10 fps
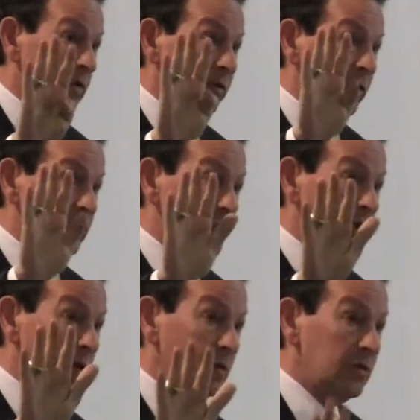their
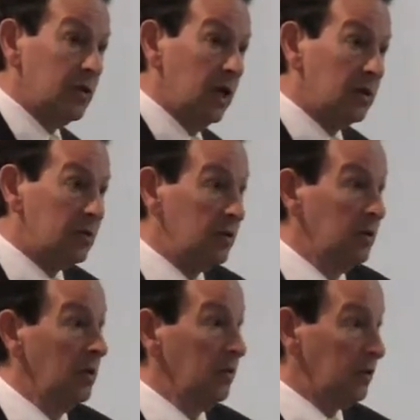skill sets,
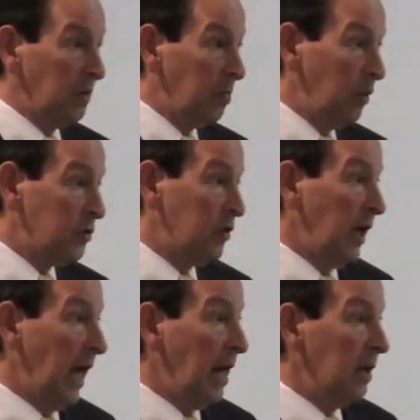their
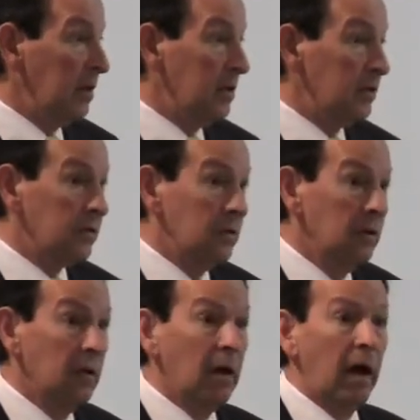personalities,
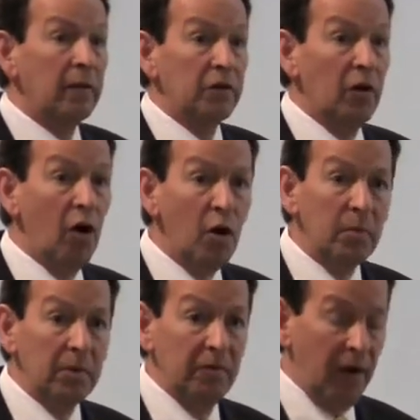and their
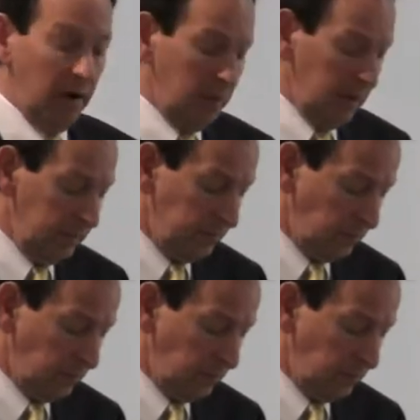home environment.